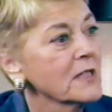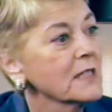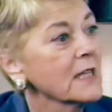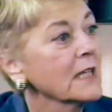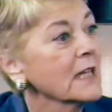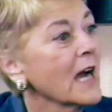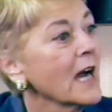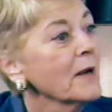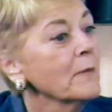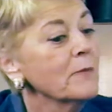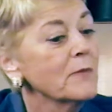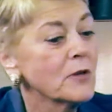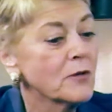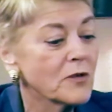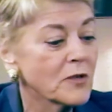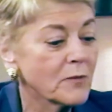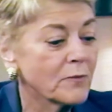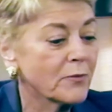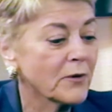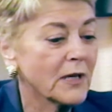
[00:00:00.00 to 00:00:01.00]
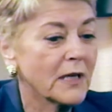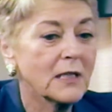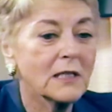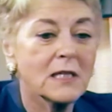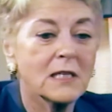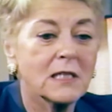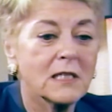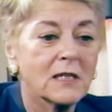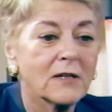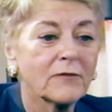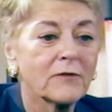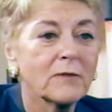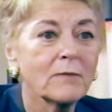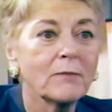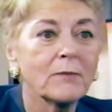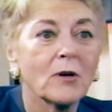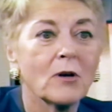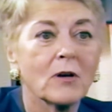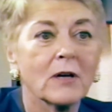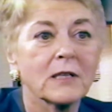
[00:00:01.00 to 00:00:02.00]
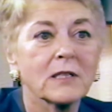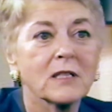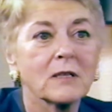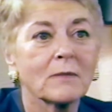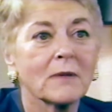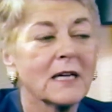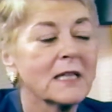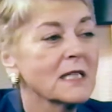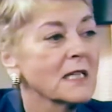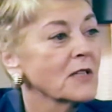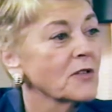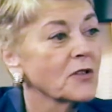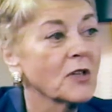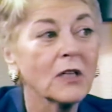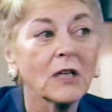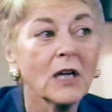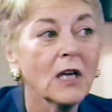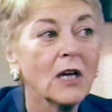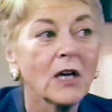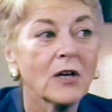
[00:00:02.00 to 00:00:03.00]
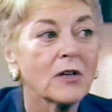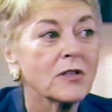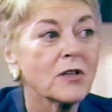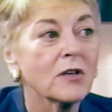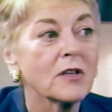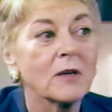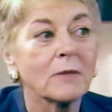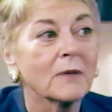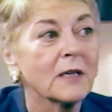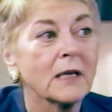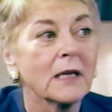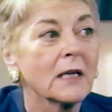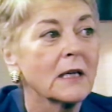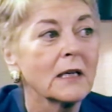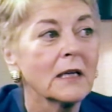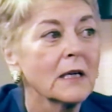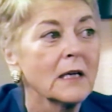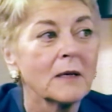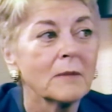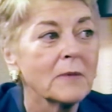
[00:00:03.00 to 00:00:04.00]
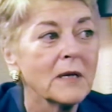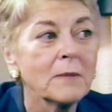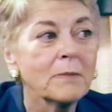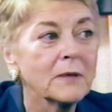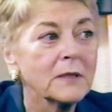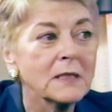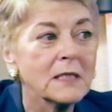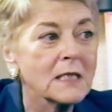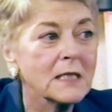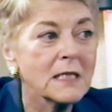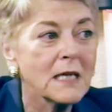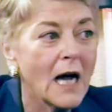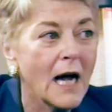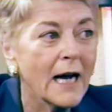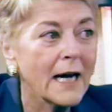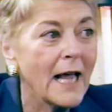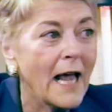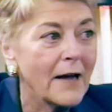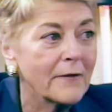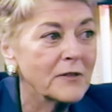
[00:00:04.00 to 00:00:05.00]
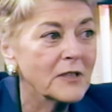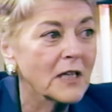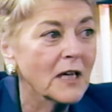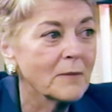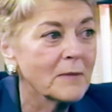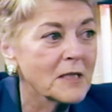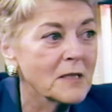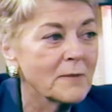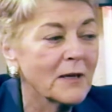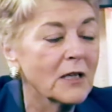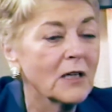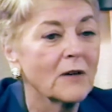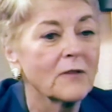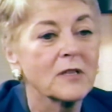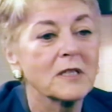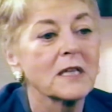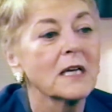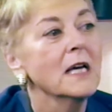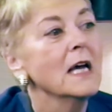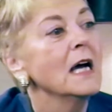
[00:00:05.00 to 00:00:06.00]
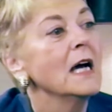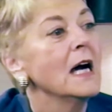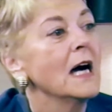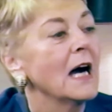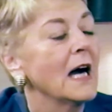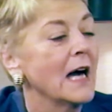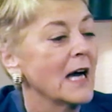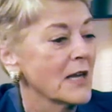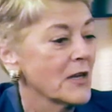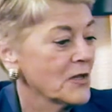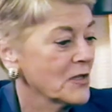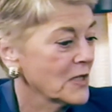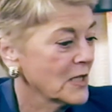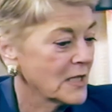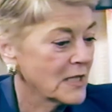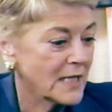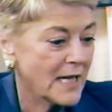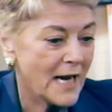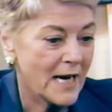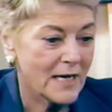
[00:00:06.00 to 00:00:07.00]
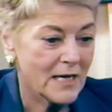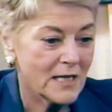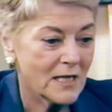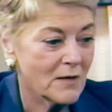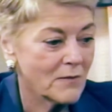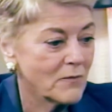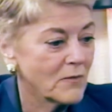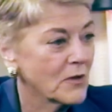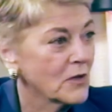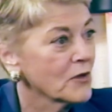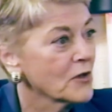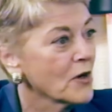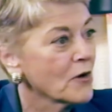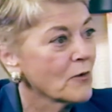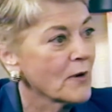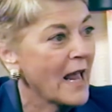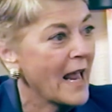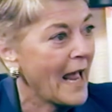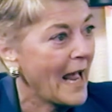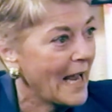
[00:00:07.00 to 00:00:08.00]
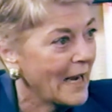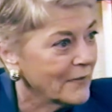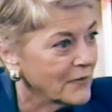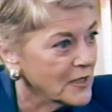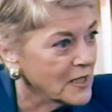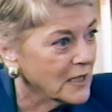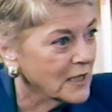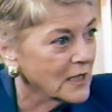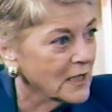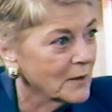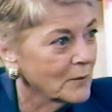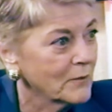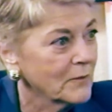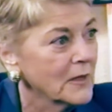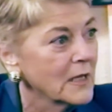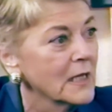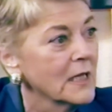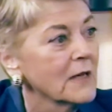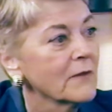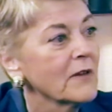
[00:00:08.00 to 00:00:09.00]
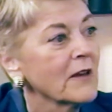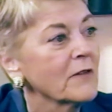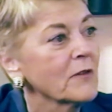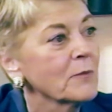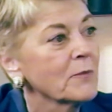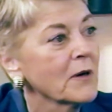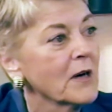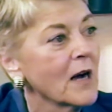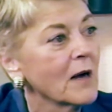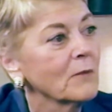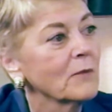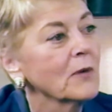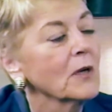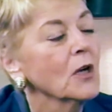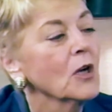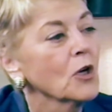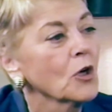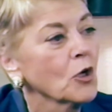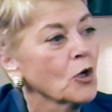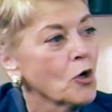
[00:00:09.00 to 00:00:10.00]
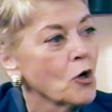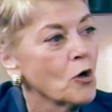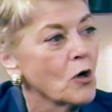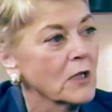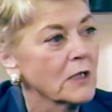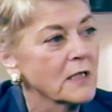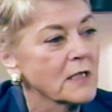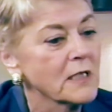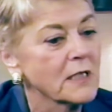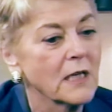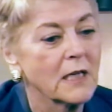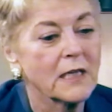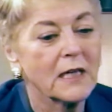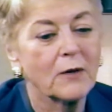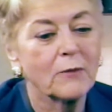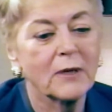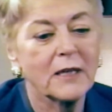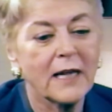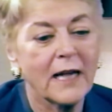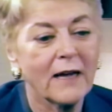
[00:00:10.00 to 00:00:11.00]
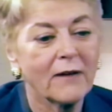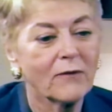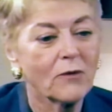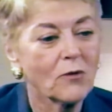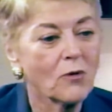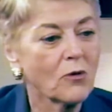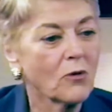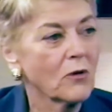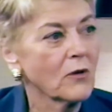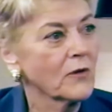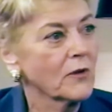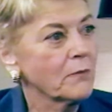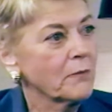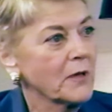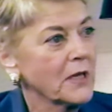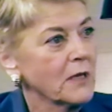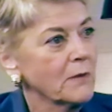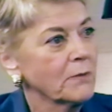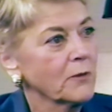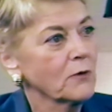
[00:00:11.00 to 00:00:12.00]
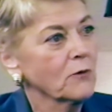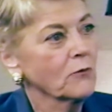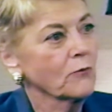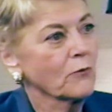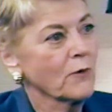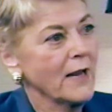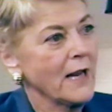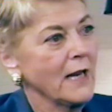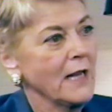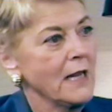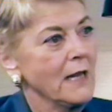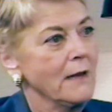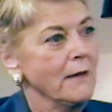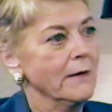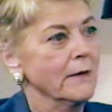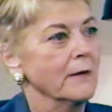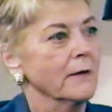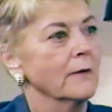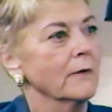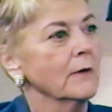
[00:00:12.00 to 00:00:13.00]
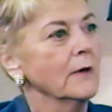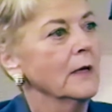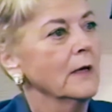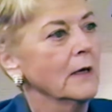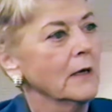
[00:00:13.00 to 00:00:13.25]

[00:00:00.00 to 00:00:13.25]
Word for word: that I used to bring to different parts of my district so that my people did not have to come into my office. I used to say to them, you don't have to come. If you have a problem, call us. And I would have all the people ready, you know,